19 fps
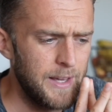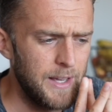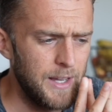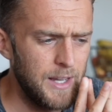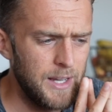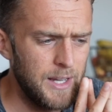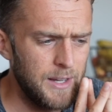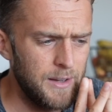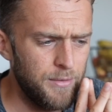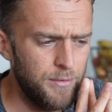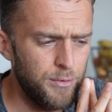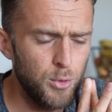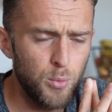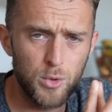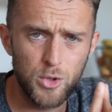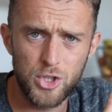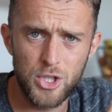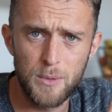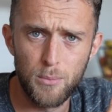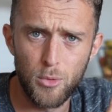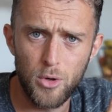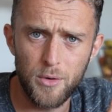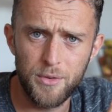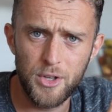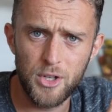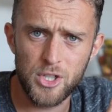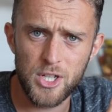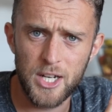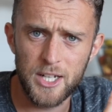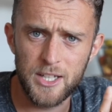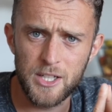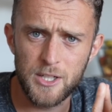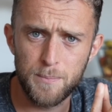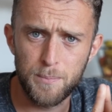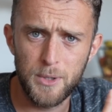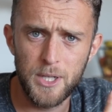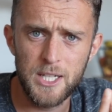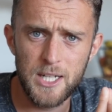If you want to see more videos like this,
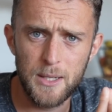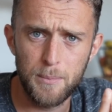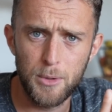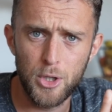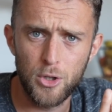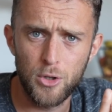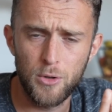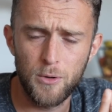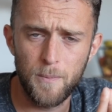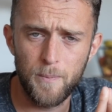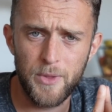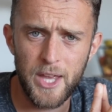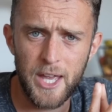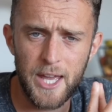please let me know.